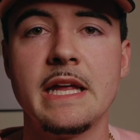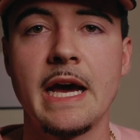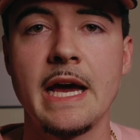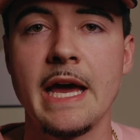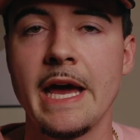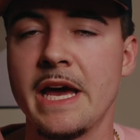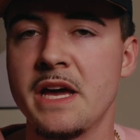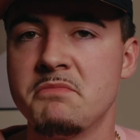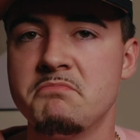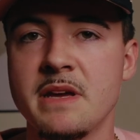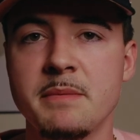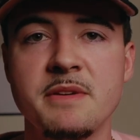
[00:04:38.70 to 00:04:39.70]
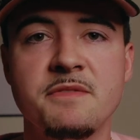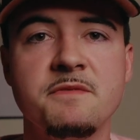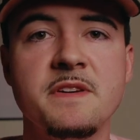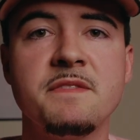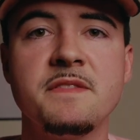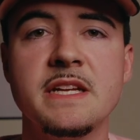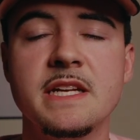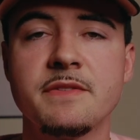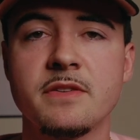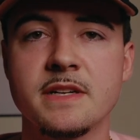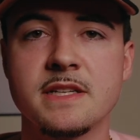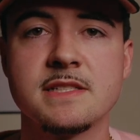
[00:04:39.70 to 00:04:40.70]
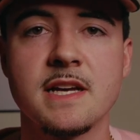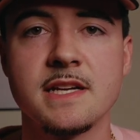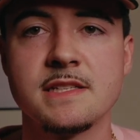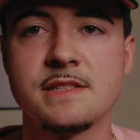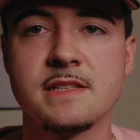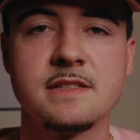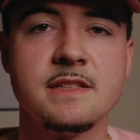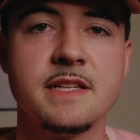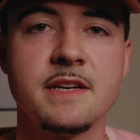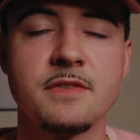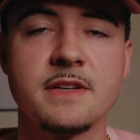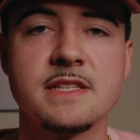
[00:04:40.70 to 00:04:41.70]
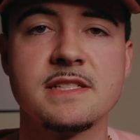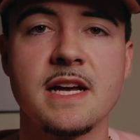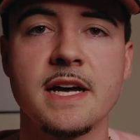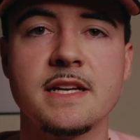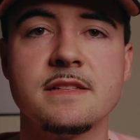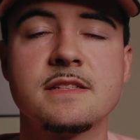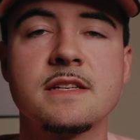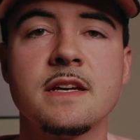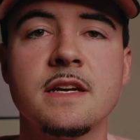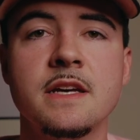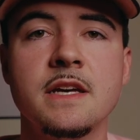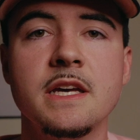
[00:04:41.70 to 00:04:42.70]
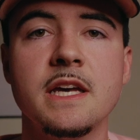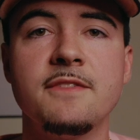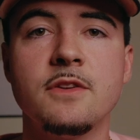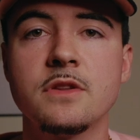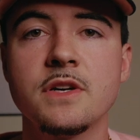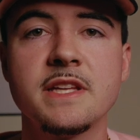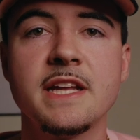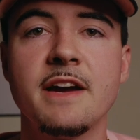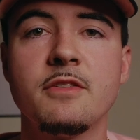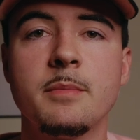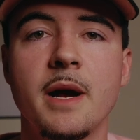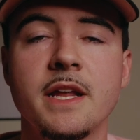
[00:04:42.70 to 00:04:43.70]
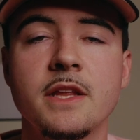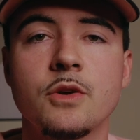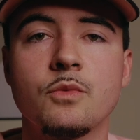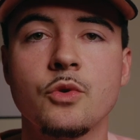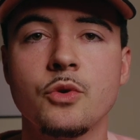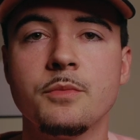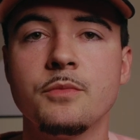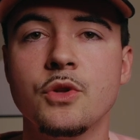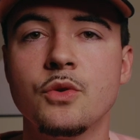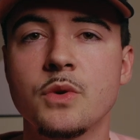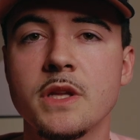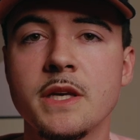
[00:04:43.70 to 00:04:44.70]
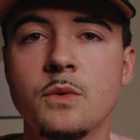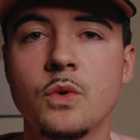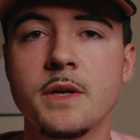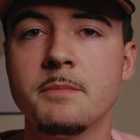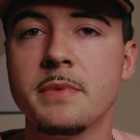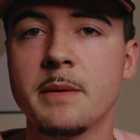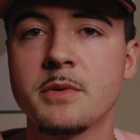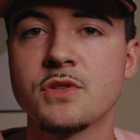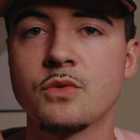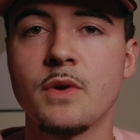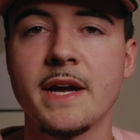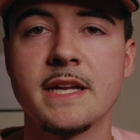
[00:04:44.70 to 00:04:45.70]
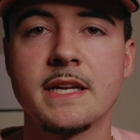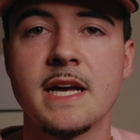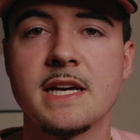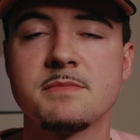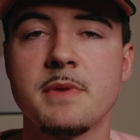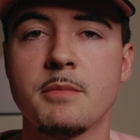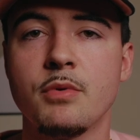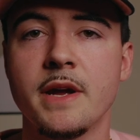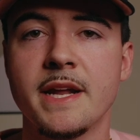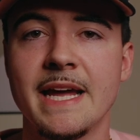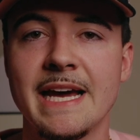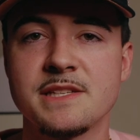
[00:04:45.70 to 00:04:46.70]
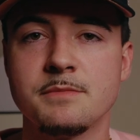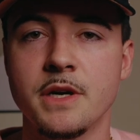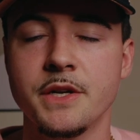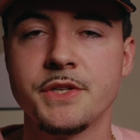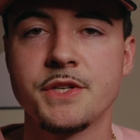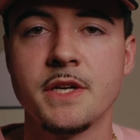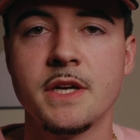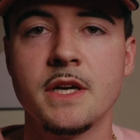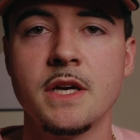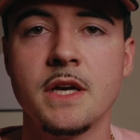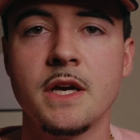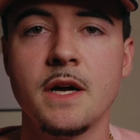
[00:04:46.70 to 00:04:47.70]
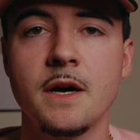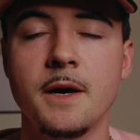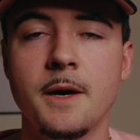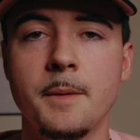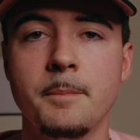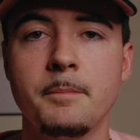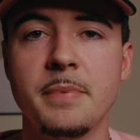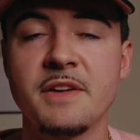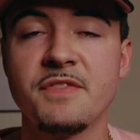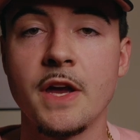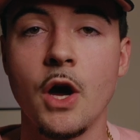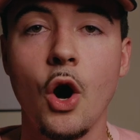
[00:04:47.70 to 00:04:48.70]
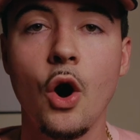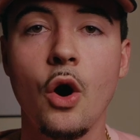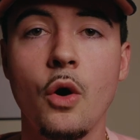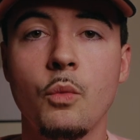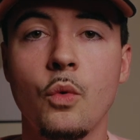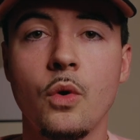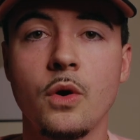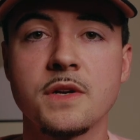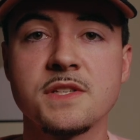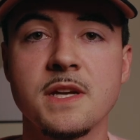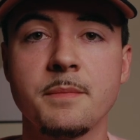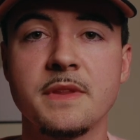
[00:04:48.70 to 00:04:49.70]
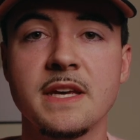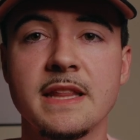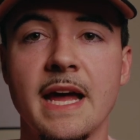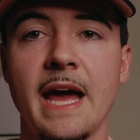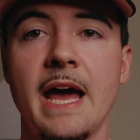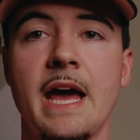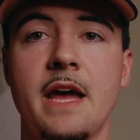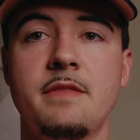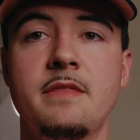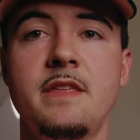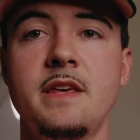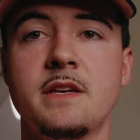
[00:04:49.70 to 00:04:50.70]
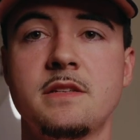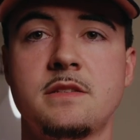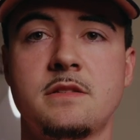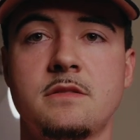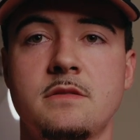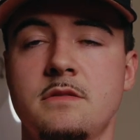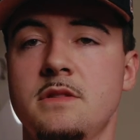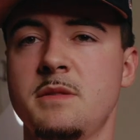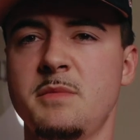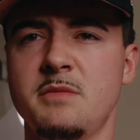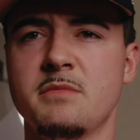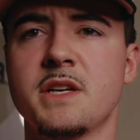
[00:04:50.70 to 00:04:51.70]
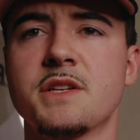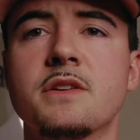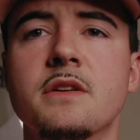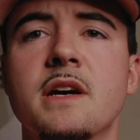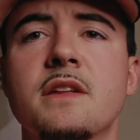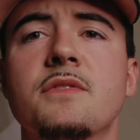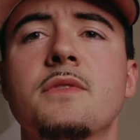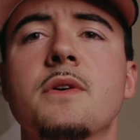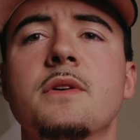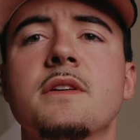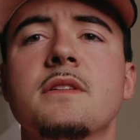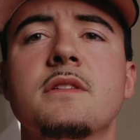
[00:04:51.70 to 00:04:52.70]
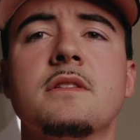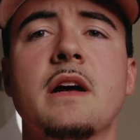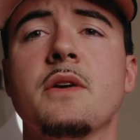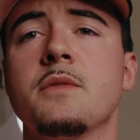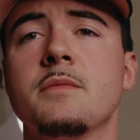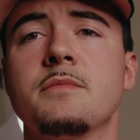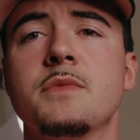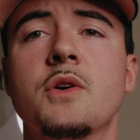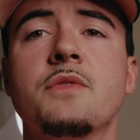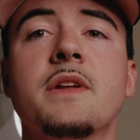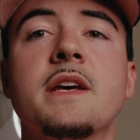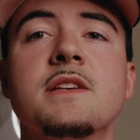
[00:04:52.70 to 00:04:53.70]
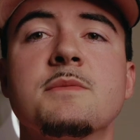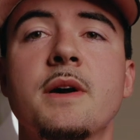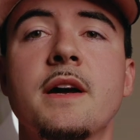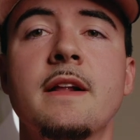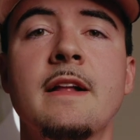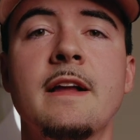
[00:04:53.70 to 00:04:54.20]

and I had maybe 50 different designs, 60 different designs, if you looked at everybody in the room, you really wouldn't be able to recognize my brand as much. But if they all wore something that had this, let me make sure that's focused. I don't know if it is,